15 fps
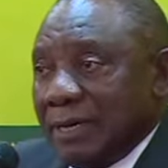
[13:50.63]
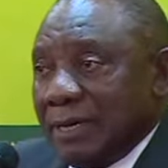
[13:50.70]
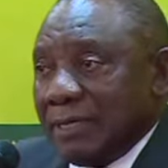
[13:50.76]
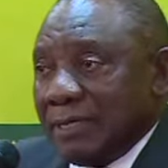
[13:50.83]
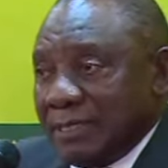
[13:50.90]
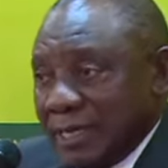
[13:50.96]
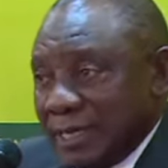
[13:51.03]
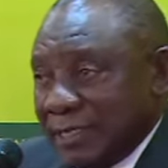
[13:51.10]

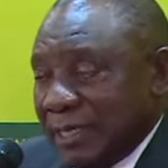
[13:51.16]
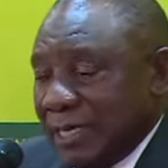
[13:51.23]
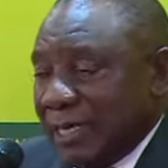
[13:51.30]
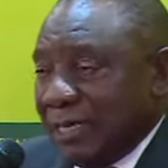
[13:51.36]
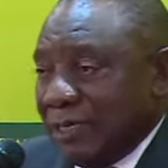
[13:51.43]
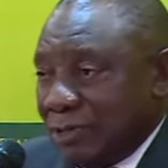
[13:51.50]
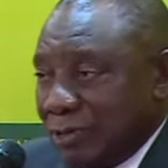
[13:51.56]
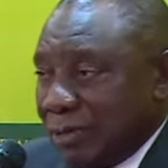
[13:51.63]
And
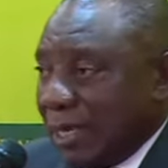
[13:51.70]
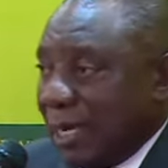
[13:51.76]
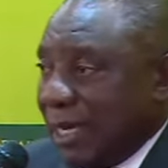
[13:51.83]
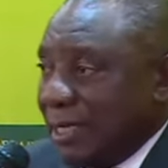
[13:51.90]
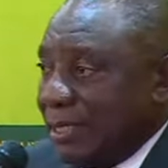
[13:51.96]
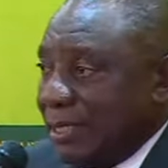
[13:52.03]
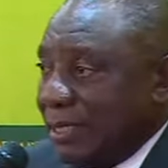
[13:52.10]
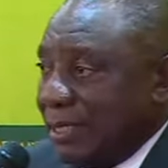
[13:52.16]
certainly
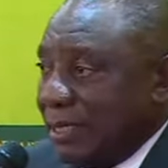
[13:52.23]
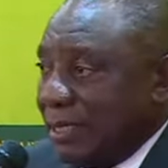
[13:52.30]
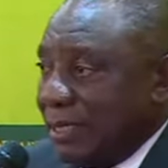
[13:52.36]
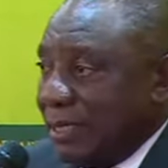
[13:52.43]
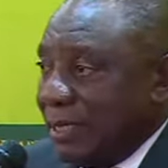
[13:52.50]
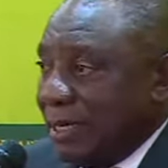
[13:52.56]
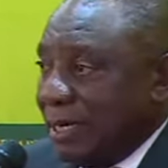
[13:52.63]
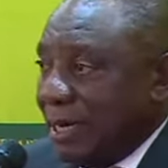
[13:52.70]
tonight,
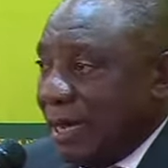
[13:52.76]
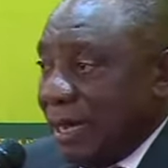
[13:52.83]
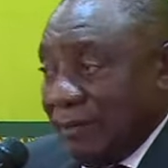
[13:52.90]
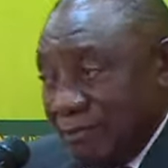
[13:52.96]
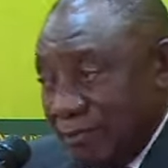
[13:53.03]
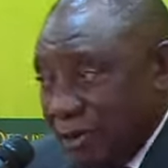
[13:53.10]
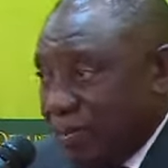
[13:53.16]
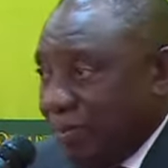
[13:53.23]

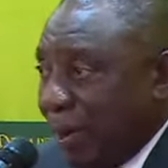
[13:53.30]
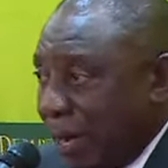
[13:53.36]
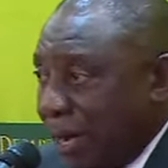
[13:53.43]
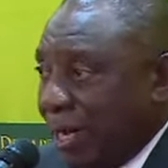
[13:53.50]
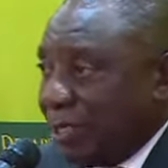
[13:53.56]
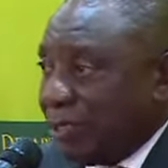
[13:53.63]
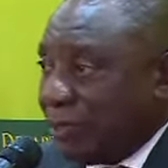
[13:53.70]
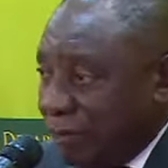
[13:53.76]
I feel
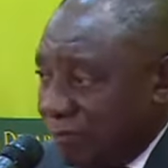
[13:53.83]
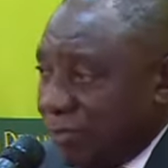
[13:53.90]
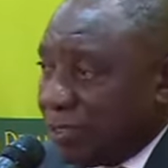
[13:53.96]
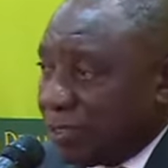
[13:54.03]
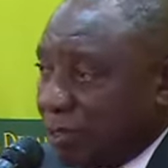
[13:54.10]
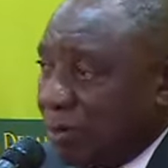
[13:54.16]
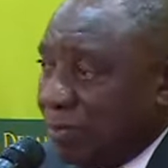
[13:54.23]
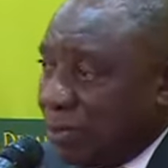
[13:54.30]
part of
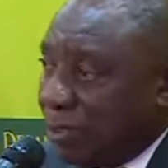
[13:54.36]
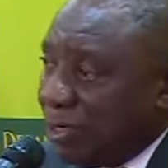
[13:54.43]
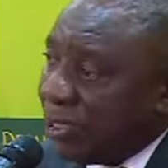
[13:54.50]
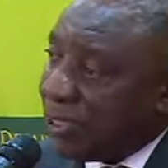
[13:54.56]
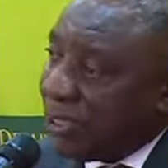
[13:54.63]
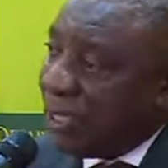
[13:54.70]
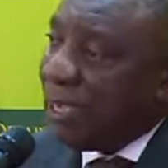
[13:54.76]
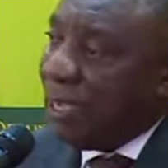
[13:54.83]
this community.
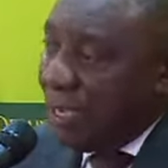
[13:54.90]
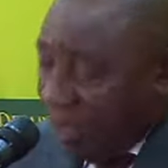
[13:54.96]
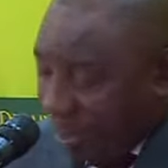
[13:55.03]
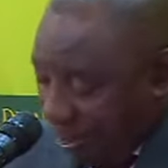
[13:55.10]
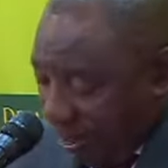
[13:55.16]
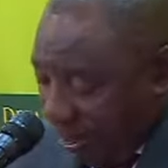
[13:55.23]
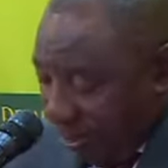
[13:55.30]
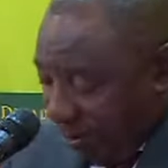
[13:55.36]
And
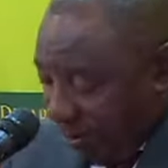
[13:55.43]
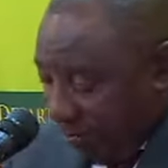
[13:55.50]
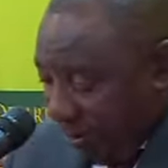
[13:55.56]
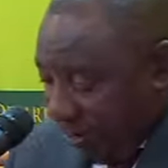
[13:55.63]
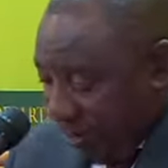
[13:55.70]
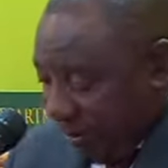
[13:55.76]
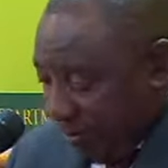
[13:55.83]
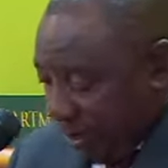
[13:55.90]
thank you
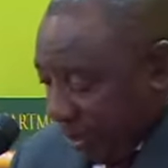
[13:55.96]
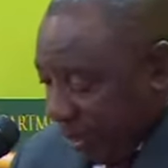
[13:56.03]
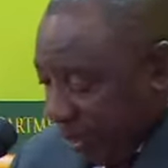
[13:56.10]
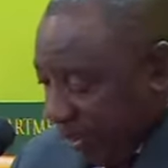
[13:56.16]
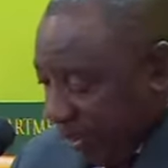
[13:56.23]
very much.